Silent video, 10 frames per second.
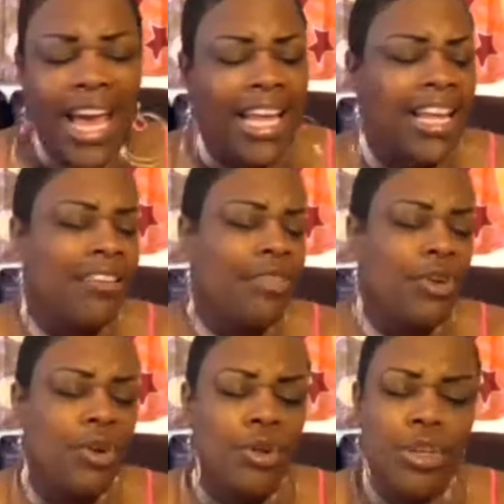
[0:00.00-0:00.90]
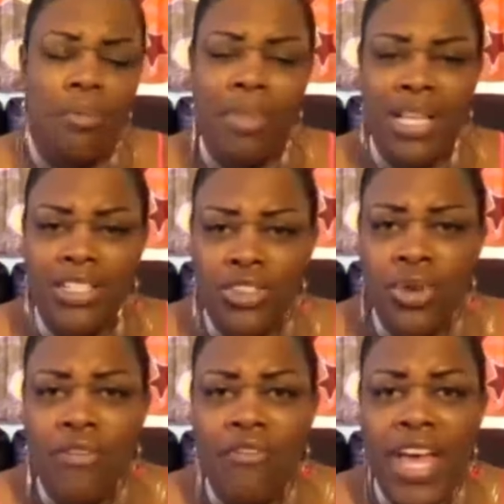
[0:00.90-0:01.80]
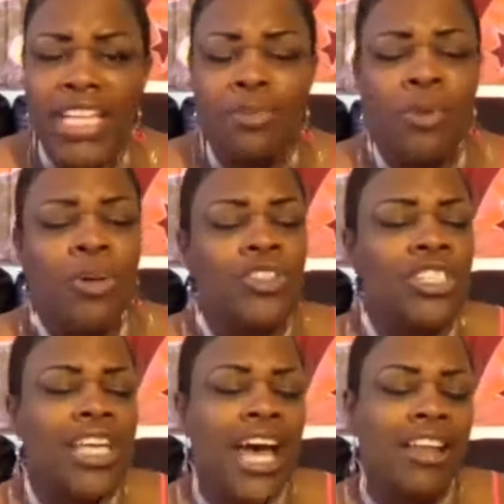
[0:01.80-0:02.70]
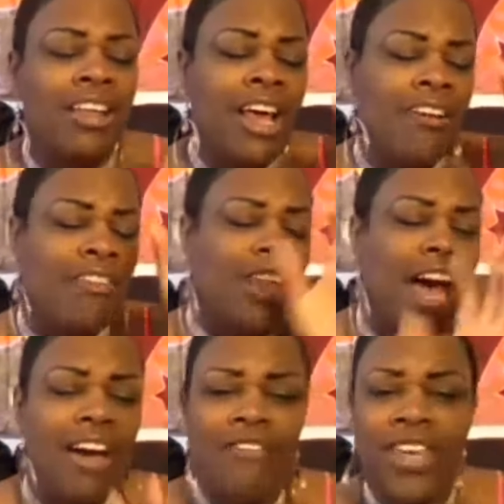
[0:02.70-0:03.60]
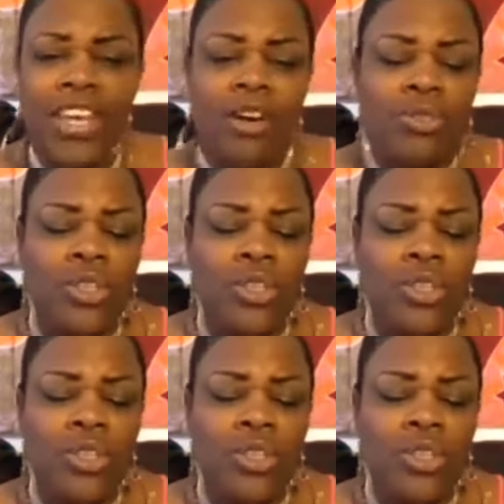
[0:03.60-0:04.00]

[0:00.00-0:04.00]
And then if you go to your messenger on Facebook, she's got a live video.